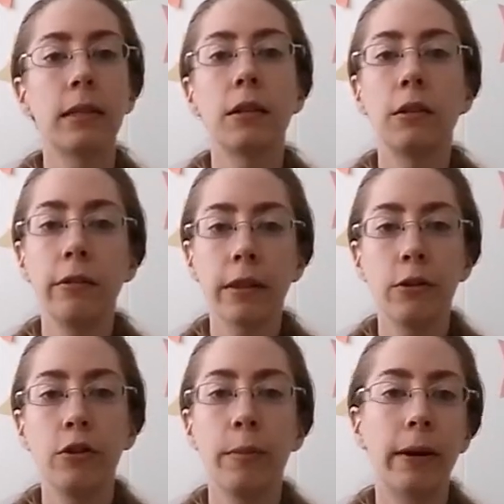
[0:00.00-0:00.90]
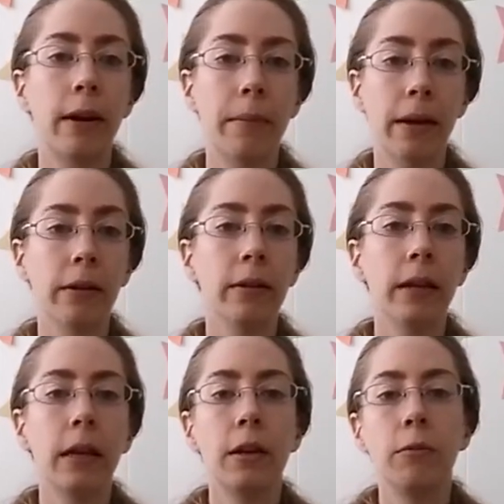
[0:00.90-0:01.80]
including the Newbery Medal,
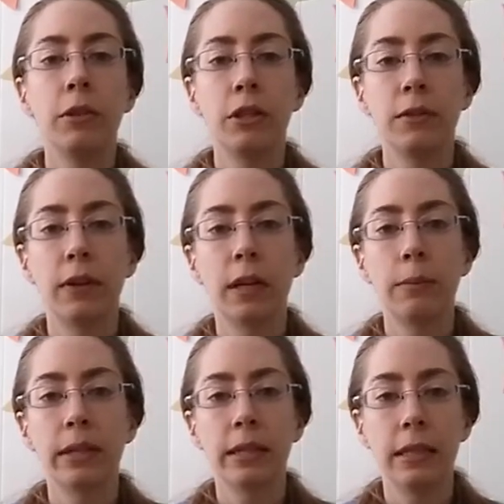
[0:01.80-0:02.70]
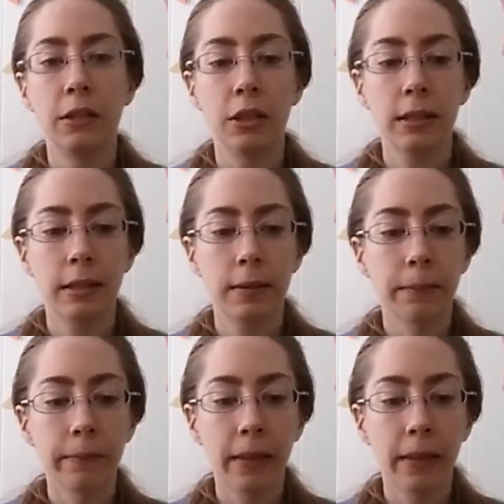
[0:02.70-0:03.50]
which is very prestigious.